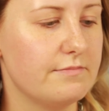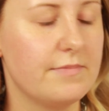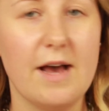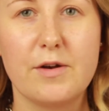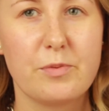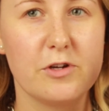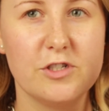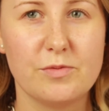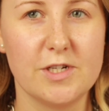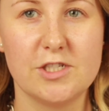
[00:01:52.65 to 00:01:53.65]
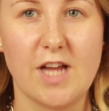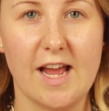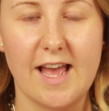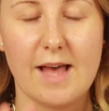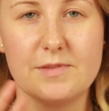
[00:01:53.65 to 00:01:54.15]
powder brush, which
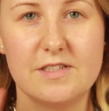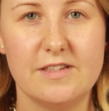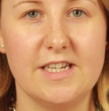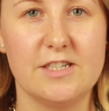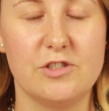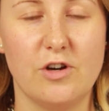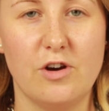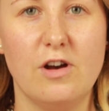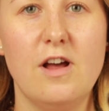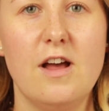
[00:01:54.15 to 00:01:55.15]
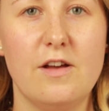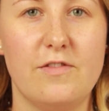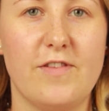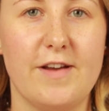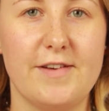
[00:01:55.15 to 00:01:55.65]
I absolutely adore
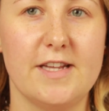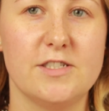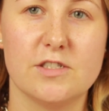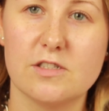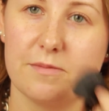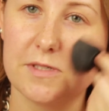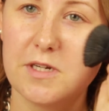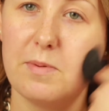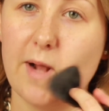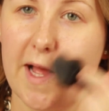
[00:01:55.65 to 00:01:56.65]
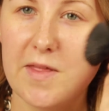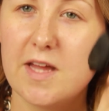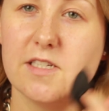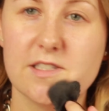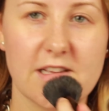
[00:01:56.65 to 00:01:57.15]
for foundation. So I'm just going to apply
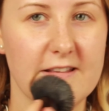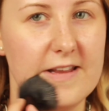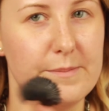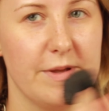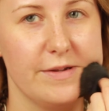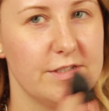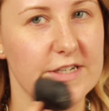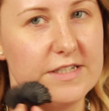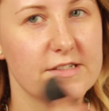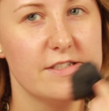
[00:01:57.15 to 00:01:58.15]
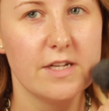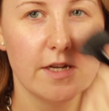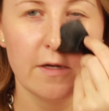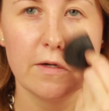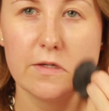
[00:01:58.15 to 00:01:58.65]
that in circular motions.
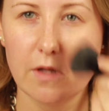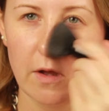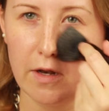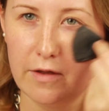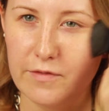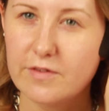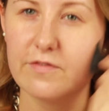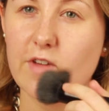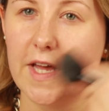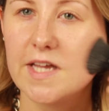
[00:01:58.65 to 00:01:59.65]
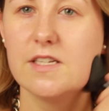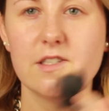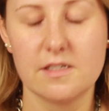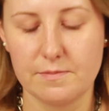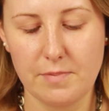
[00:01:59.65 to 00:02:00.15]
It's all over the
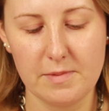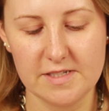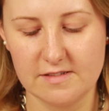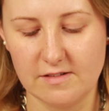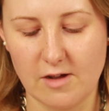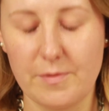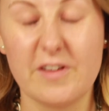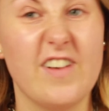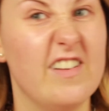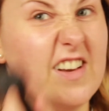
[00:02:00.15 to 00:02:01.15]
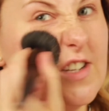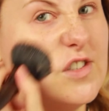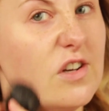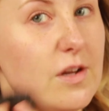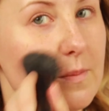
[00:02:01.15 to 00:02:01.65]
face. Probably still got a bit of
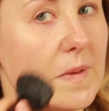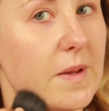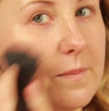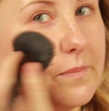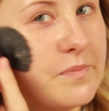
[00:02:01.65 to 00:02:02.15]
foundation on it, but